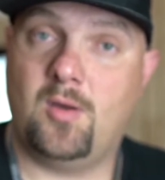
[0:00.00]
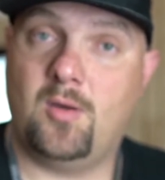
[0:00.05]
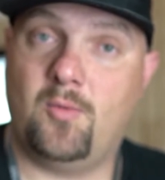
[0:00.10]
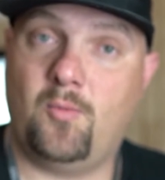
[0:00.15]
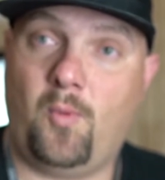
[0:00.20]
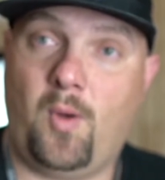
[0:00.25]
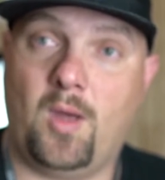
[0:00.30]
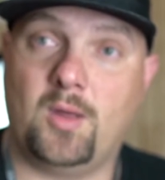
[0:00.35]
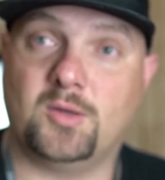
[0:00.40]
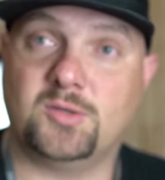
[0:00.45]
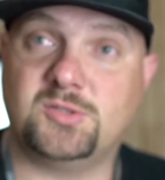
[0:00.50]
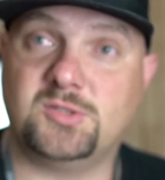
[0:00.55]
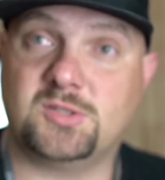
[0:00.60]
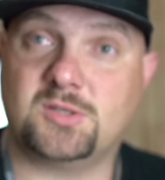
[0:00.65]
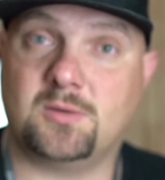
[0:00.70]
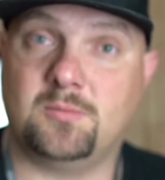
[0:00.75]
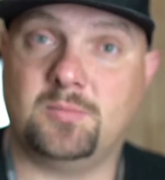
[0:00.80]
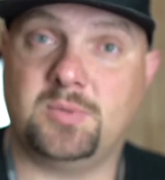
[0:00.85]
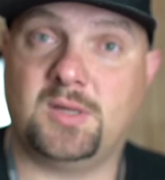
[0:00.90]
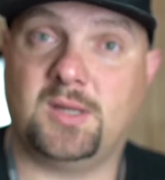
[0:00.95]
while she's
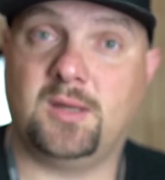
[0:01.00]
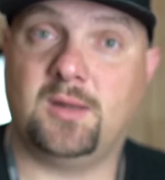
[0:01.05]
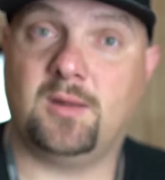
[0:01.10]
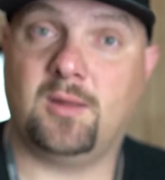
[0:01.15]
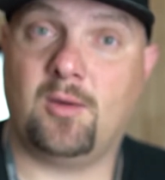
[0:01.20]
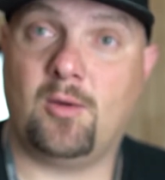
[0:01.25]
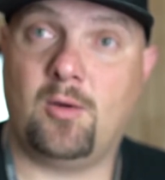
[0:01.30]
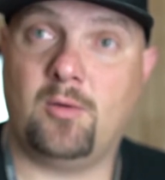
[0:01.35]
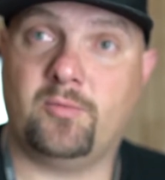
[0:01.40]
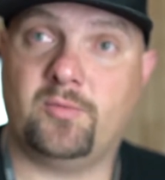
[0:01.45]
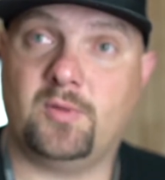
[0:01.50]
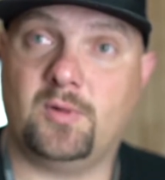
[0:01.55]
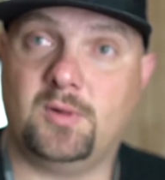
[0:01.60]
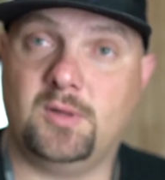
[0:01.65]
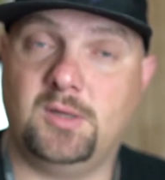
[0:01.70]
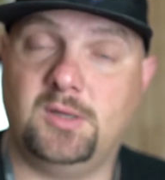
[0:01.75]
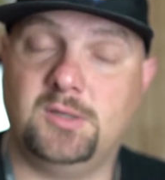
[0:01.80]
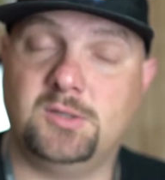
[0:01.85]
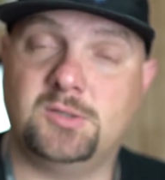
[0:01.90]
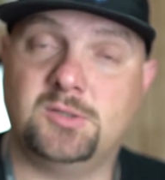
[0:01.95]
completely off the
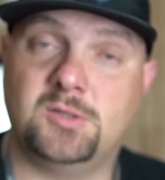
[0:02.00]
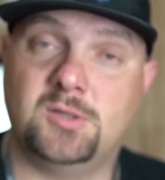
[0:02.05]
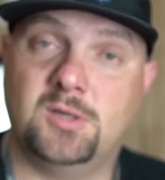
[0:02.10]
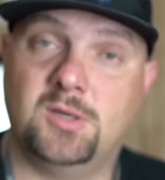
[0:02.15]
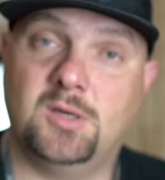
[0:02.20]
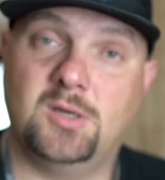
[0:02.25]
leash